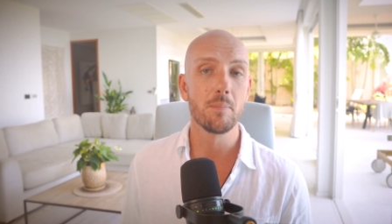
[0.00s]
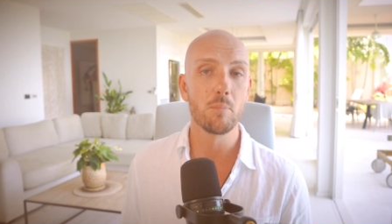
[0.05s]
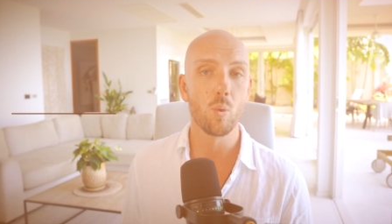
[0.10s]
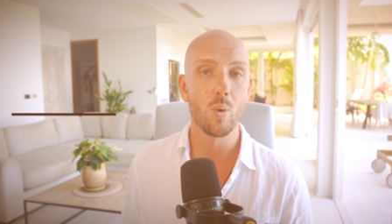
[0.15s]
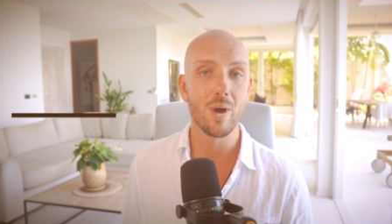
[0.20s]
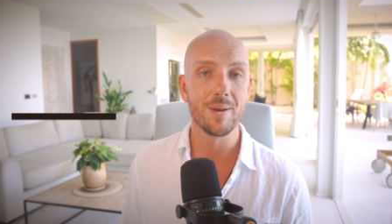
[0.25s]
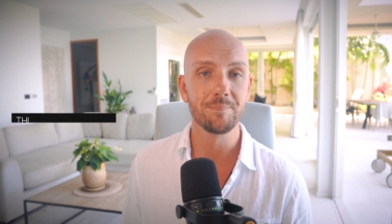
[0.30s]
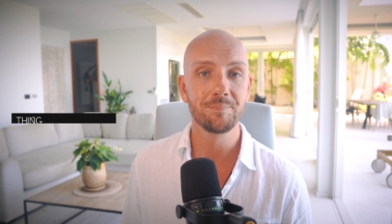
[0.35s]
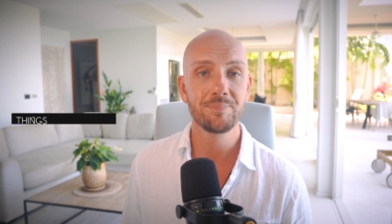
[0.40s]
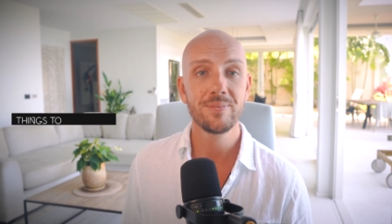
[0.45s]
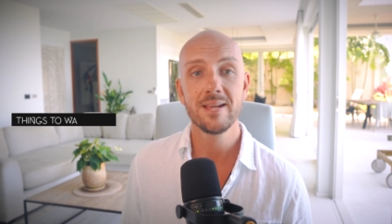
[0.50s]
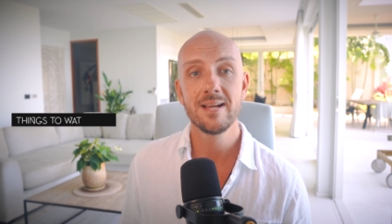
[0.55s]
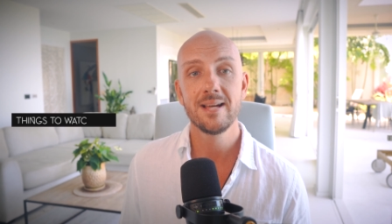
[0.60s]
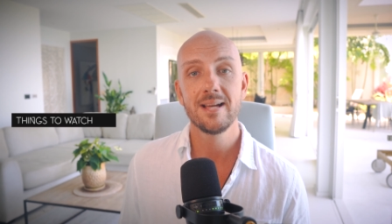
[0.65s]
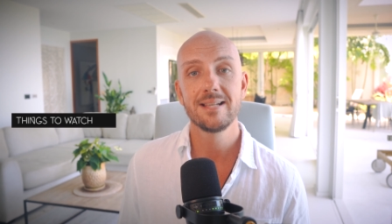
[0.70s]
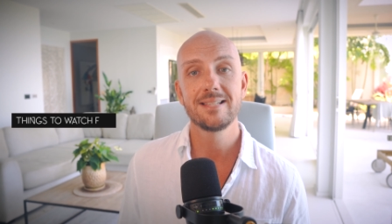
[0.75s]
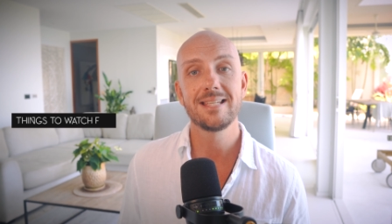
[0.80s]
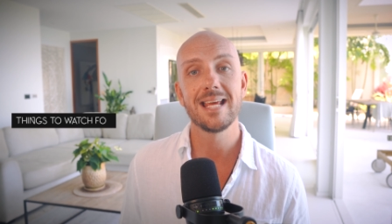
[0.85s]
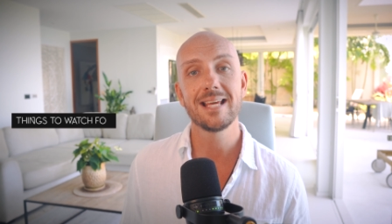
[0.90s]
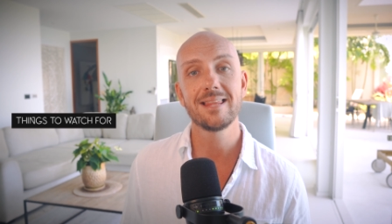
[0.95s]
Number one,
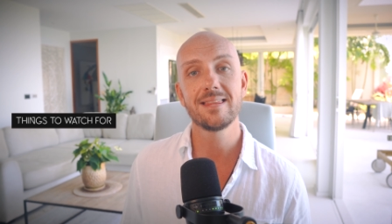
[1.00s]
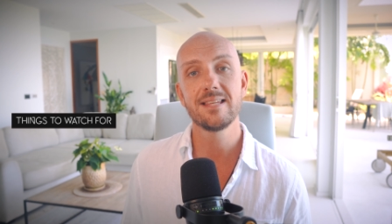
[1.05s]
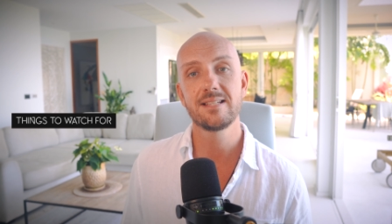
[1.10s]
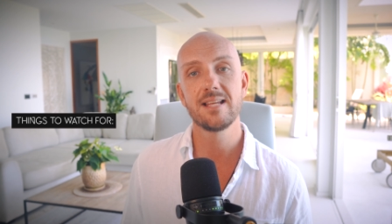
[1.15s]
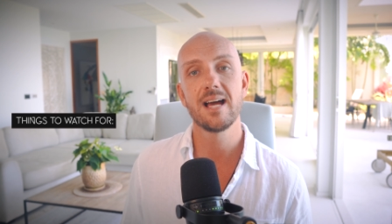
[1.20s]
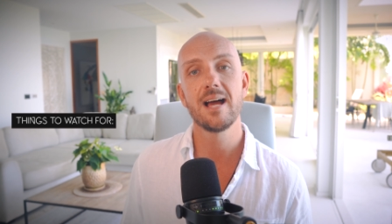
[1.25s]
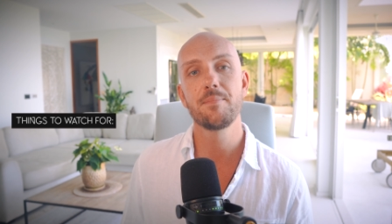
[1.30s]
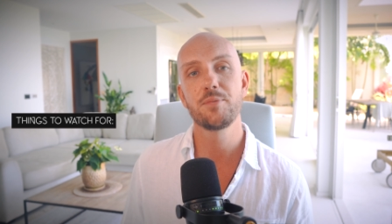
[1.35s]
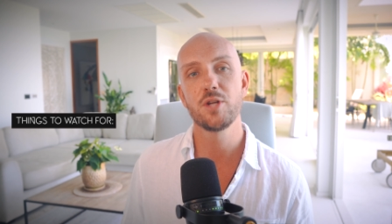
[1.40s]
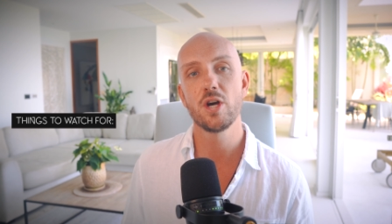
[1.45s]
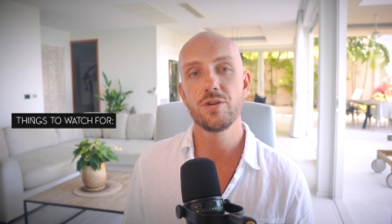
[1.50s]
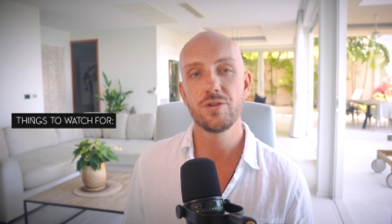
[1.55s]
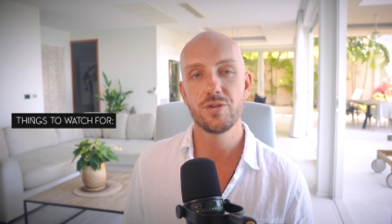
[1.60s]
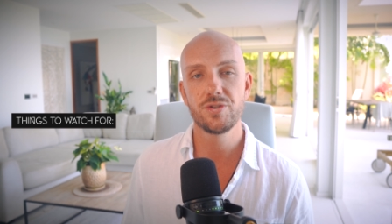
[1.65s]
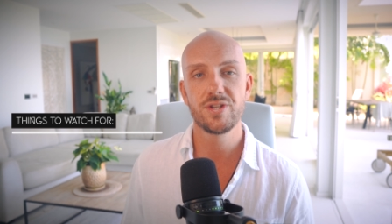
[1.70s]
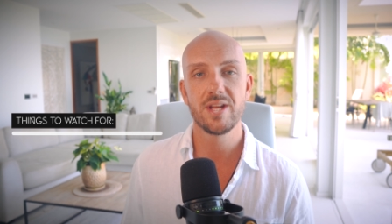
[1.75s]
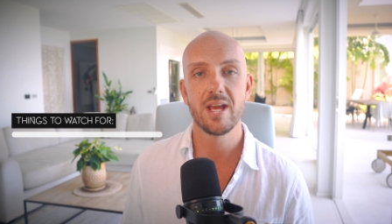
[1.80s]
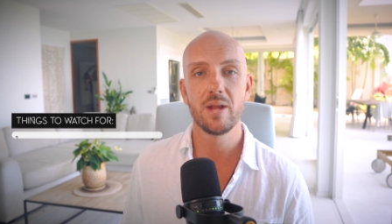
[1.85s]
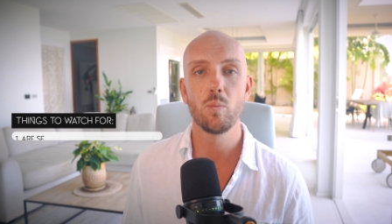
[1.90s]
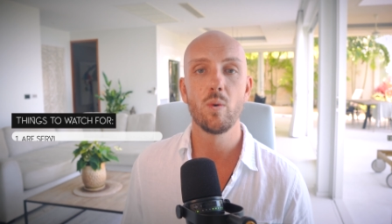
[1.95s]
take the time to
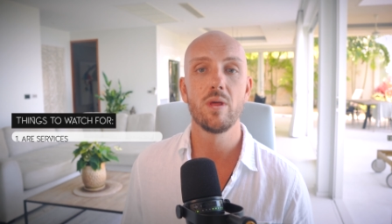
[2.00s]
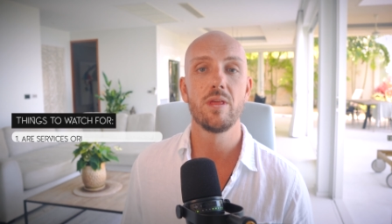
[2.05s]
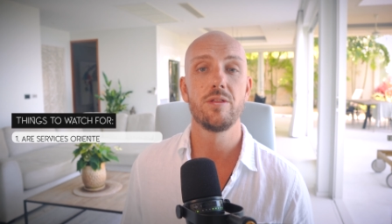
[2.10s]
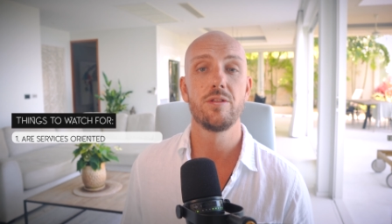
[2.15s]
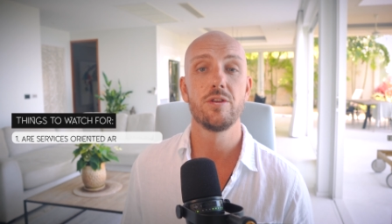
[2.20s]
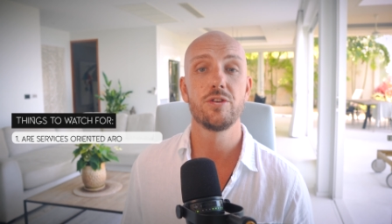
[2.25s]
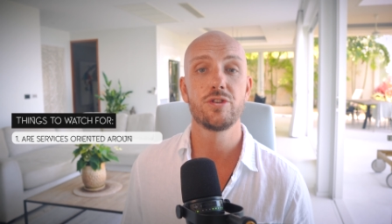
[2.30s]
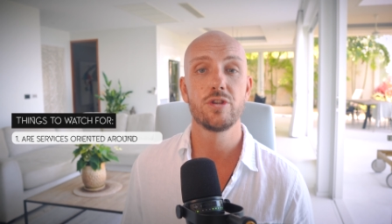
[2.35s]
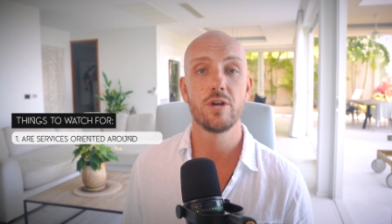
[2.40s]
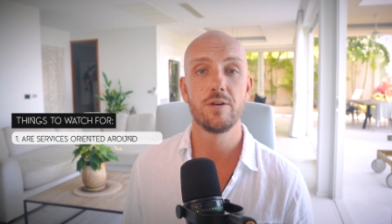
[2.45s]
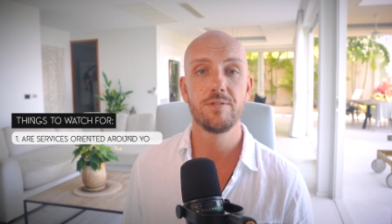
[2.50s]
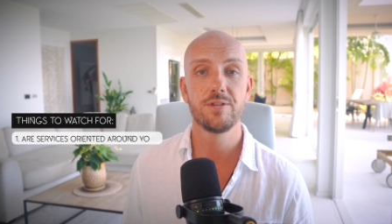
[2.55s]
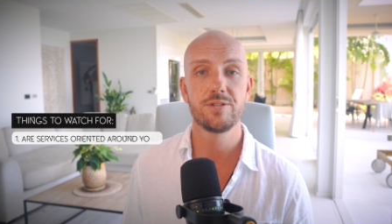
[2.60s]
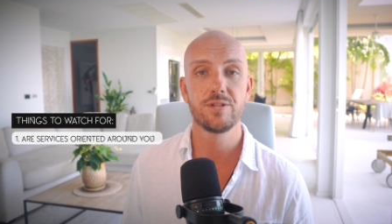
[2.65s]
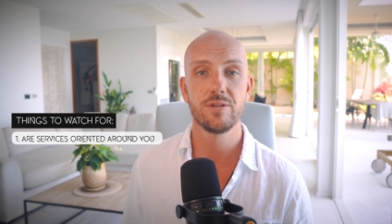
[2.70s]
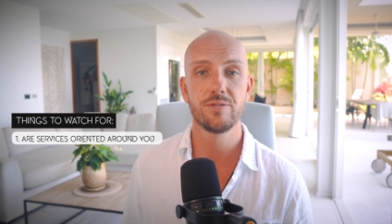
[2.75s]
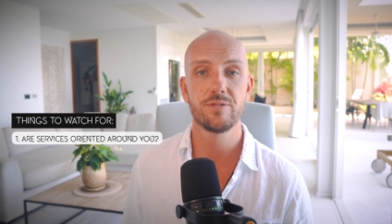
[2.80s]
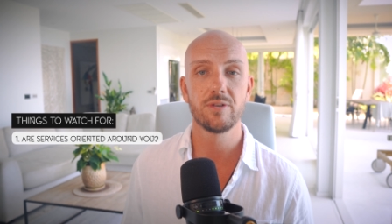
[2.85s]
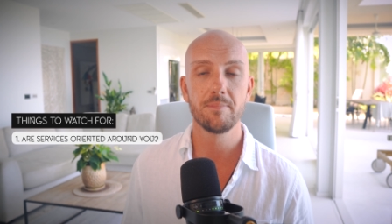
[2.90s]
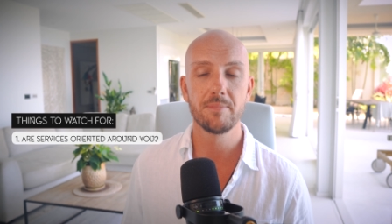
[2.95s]
understand whether the
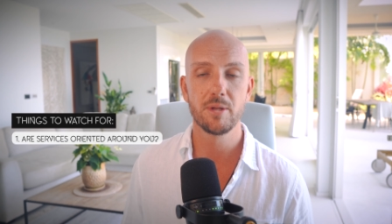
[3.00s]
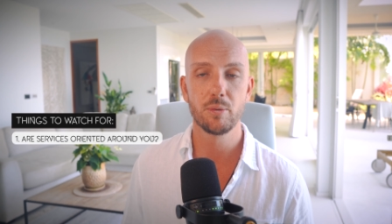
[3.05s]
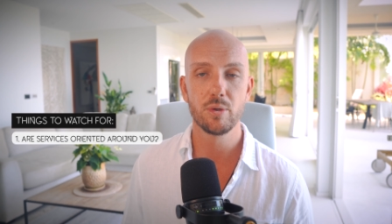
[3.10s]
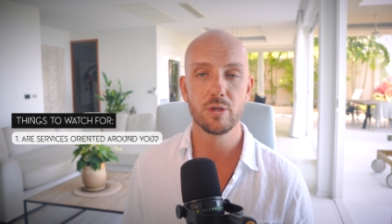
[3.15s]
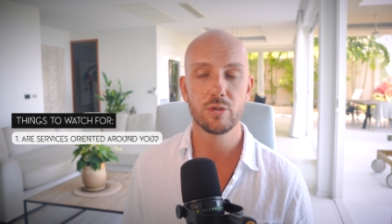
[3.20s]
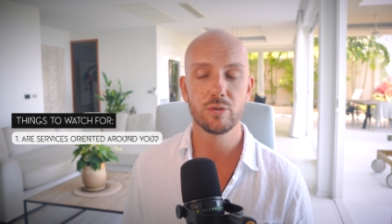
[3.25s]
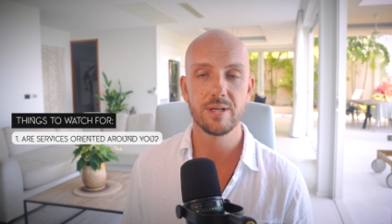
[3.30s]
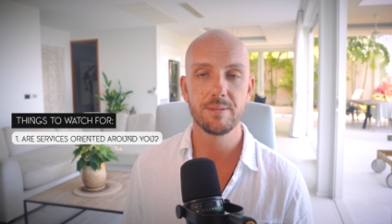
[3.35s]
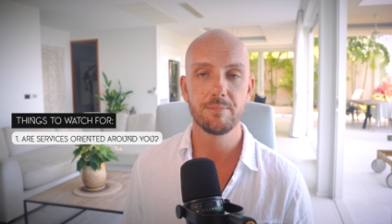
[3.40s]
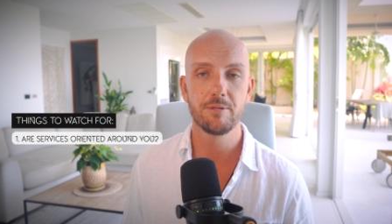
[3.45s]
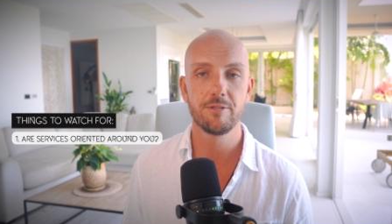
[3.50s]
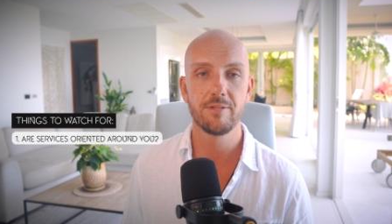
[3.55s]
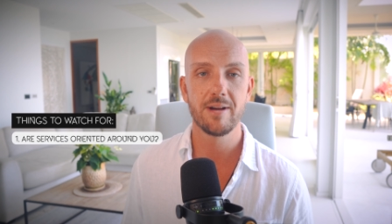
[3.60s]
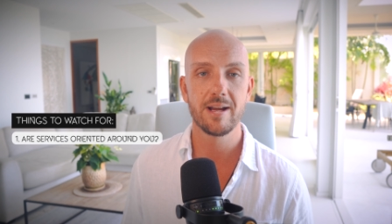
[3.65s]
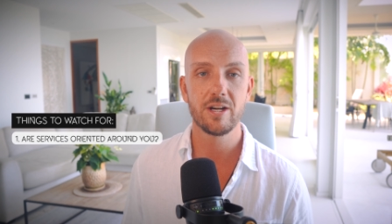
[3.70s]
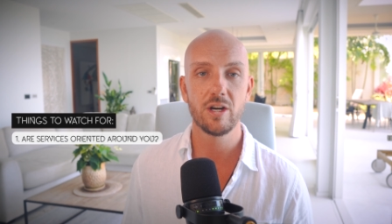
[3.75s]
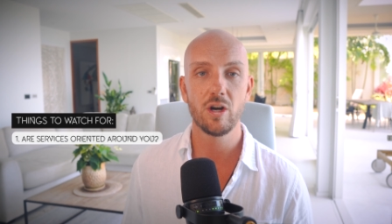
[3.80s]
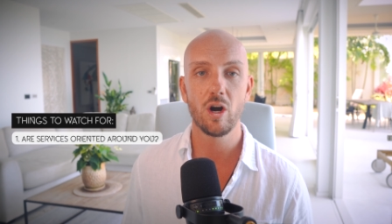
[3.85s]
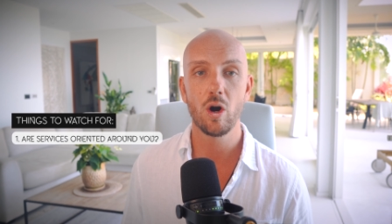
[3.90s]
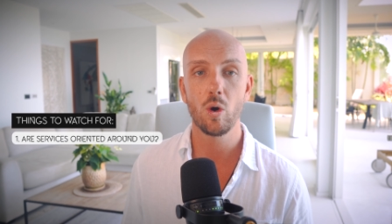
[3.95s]
services from the retreat
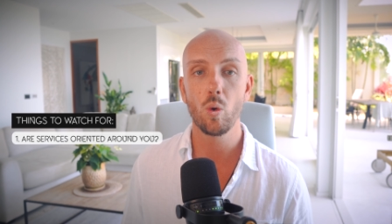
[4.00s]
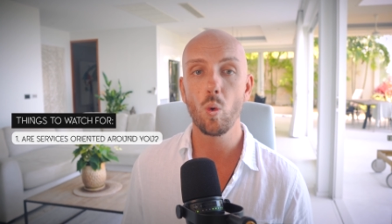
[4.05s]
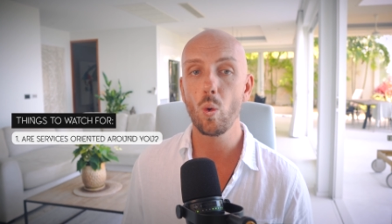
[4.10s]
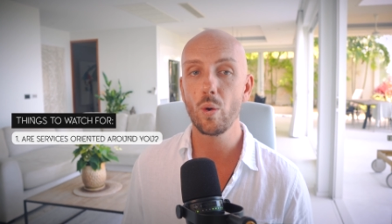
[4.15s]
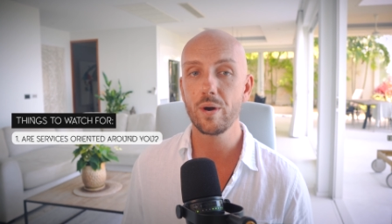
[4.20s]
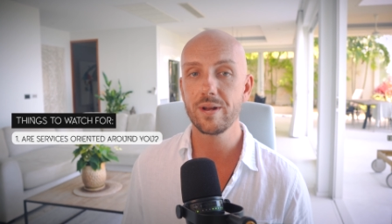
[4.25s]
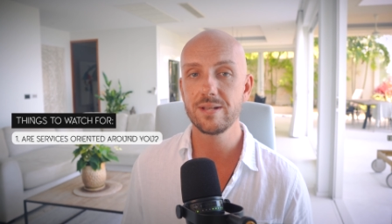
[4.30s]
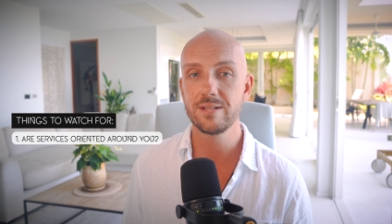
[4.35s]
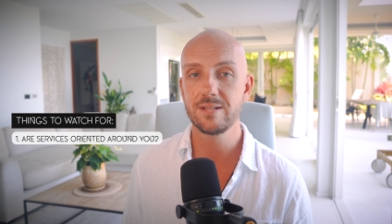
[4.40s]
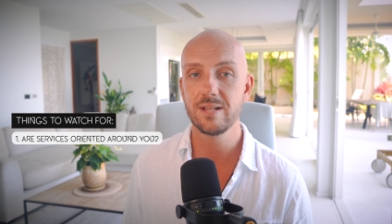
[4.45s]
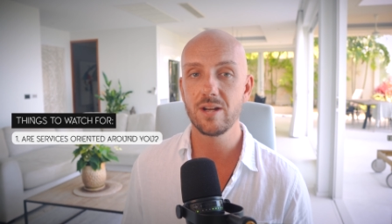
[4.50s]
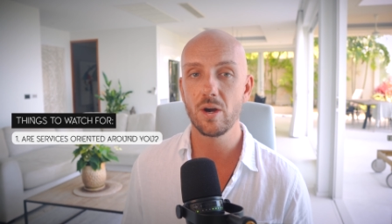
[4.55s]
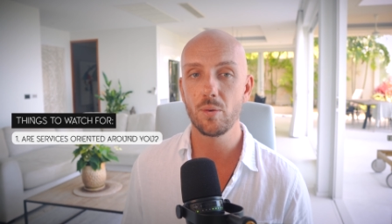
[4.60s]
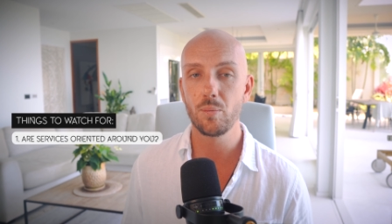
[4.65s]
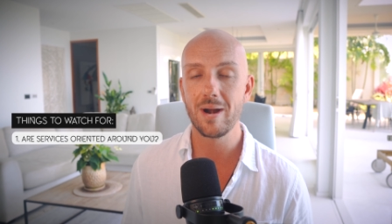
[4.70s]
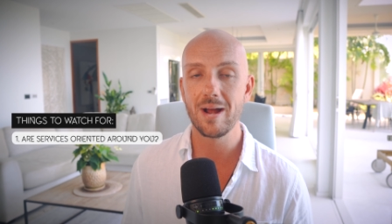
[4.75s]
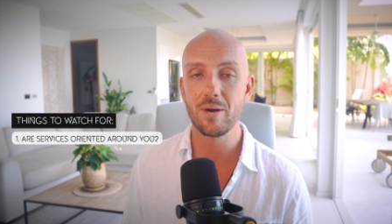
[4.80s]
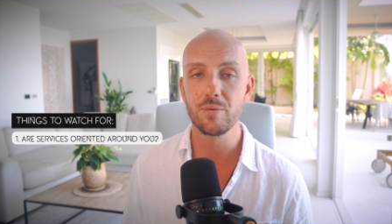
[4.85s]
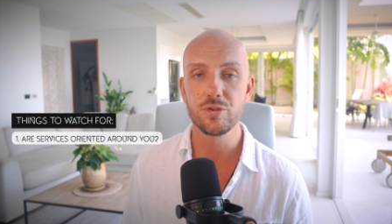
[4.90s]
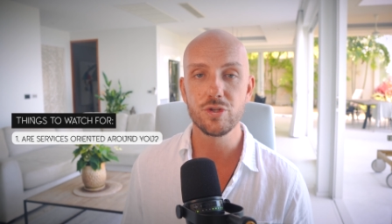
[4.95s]
provider are oriented
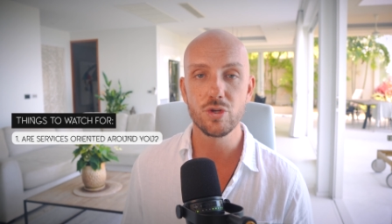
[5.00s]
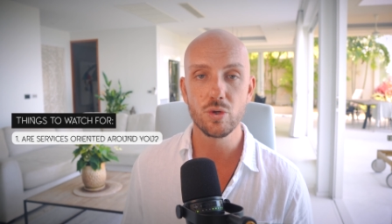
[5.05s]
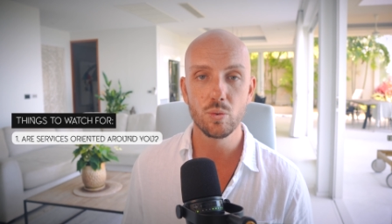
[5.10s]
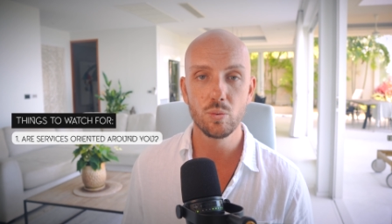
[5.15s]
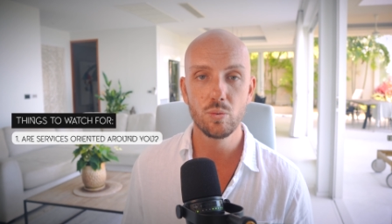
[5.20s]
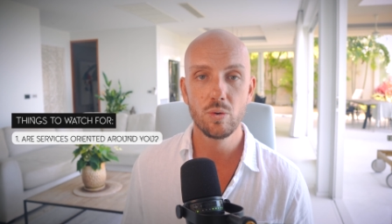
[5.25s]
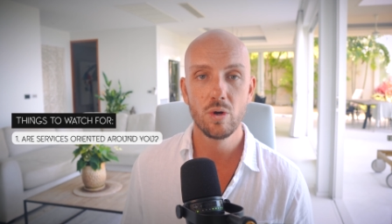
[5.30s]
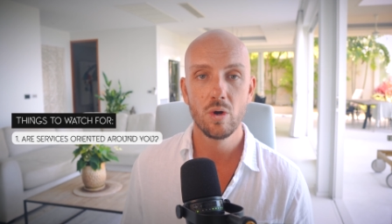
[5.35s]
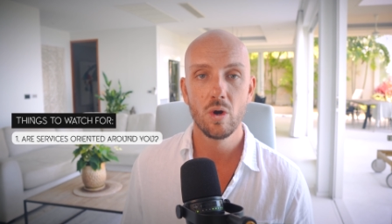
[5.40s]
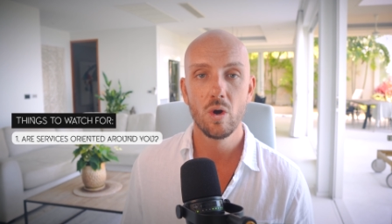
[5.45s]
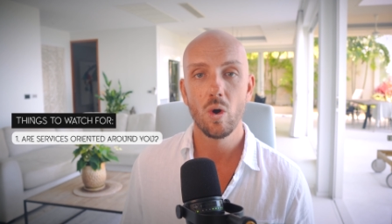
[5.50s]
around you